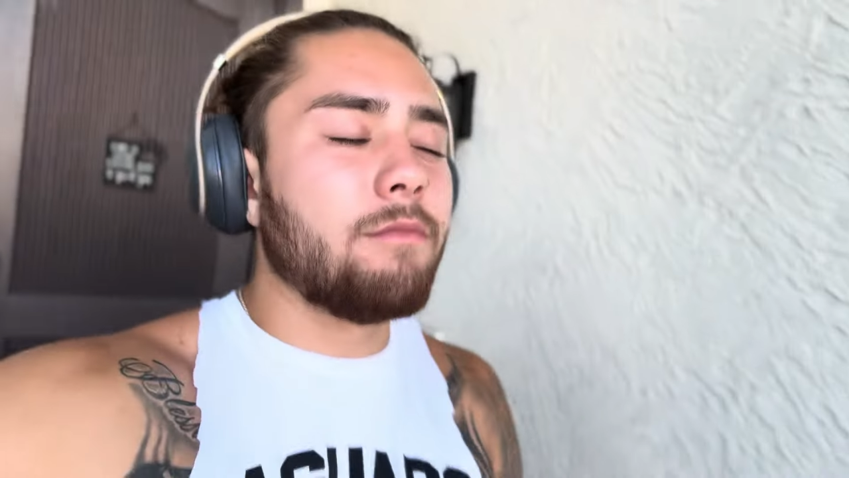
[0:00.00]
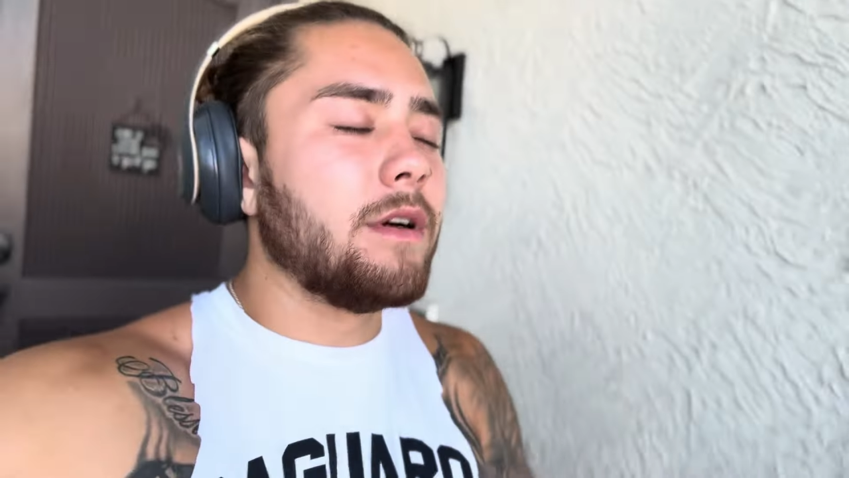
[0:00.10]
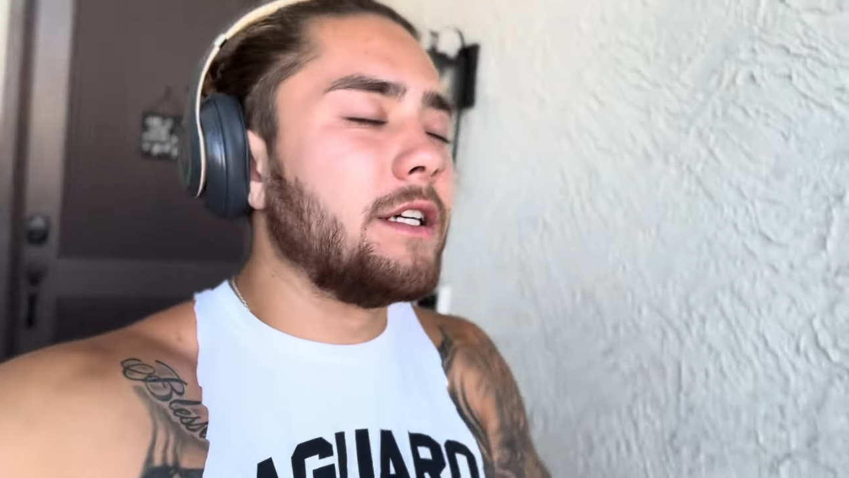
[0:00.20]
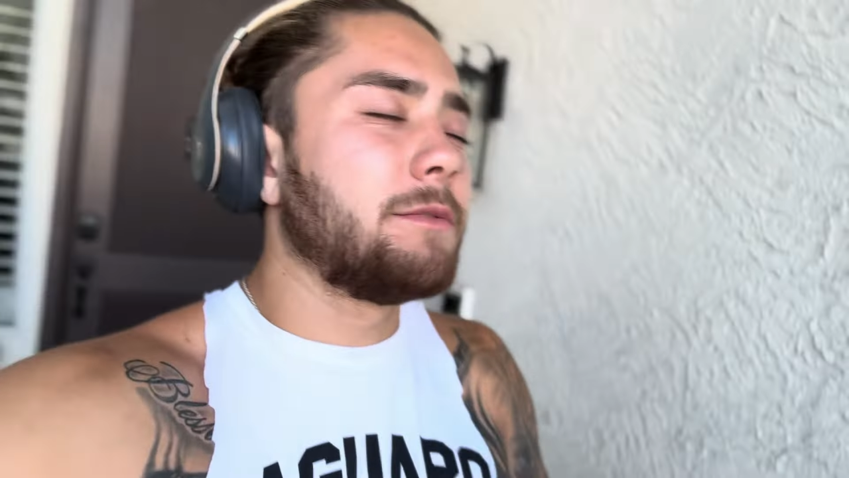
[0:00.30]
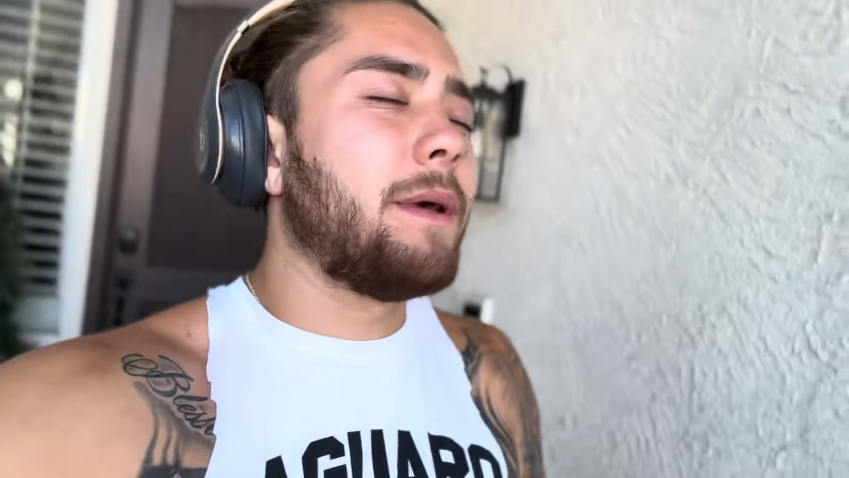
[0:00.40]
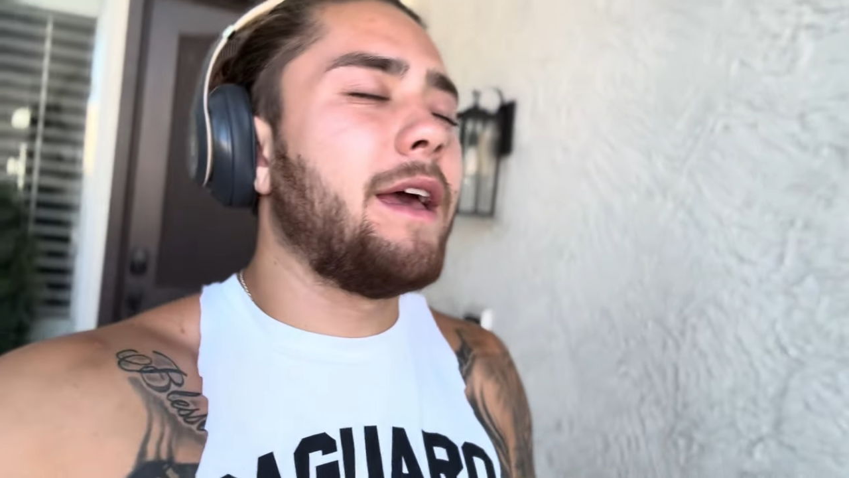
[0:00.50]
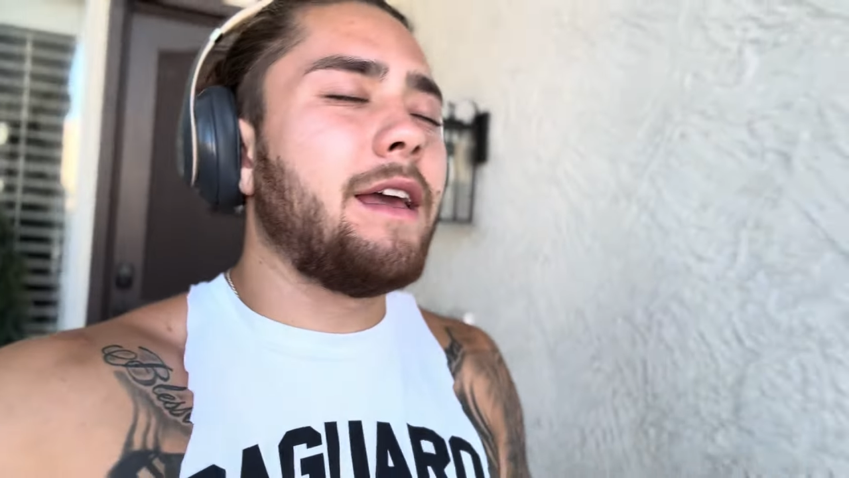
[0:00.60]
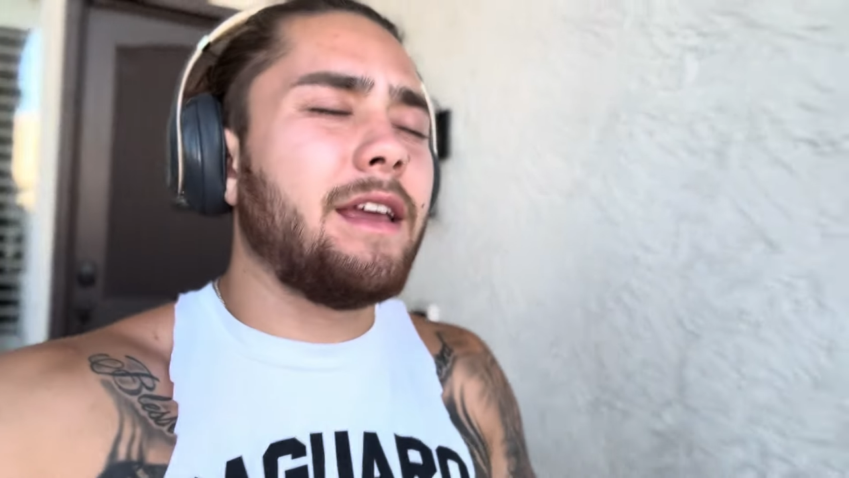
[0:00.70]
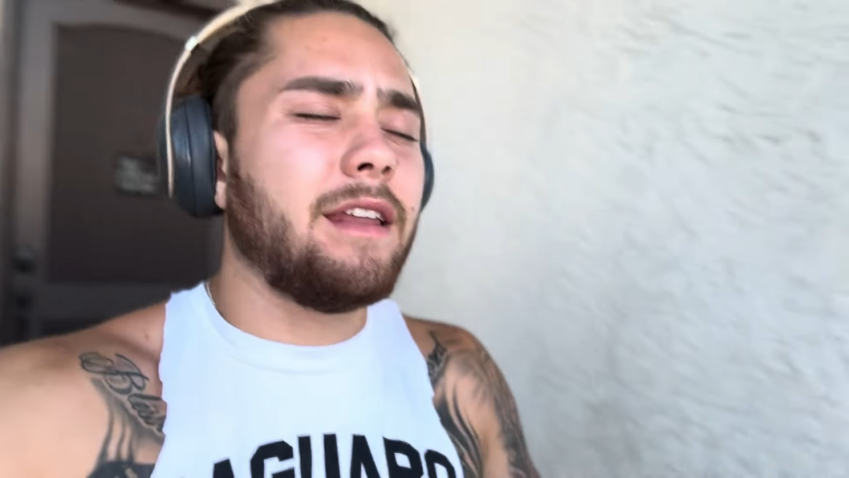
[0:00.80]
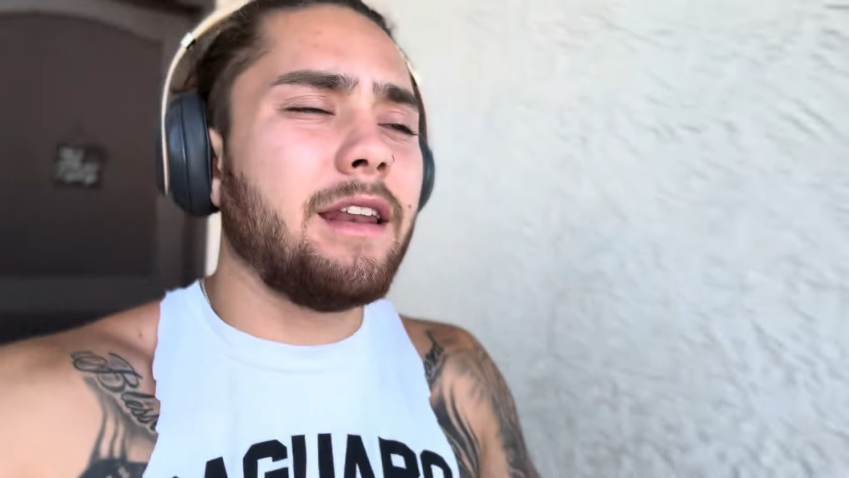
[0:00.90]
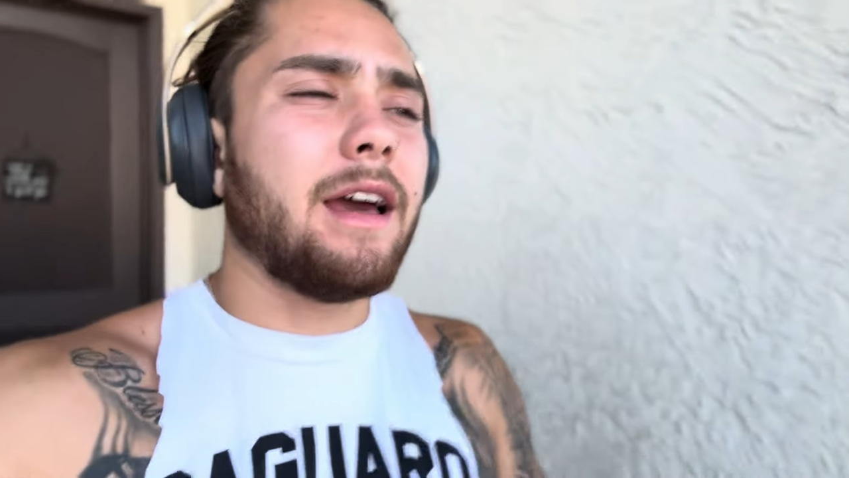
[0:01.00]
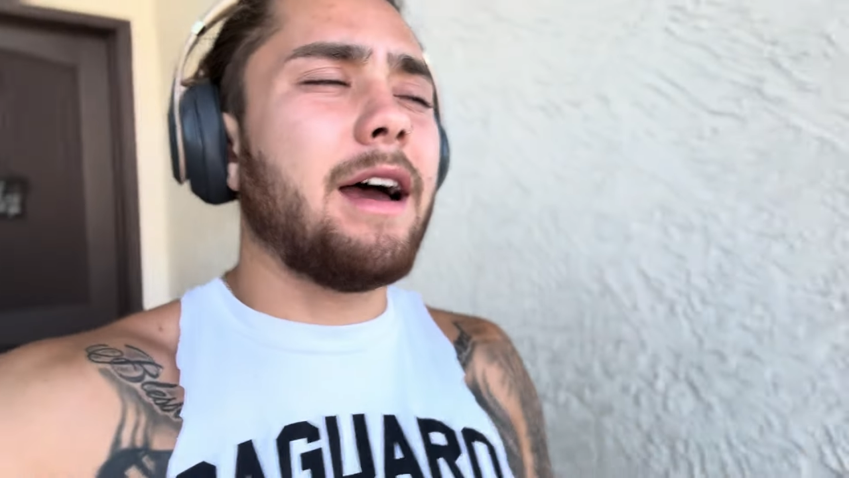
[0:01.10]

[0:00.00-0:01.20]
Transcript: much pain,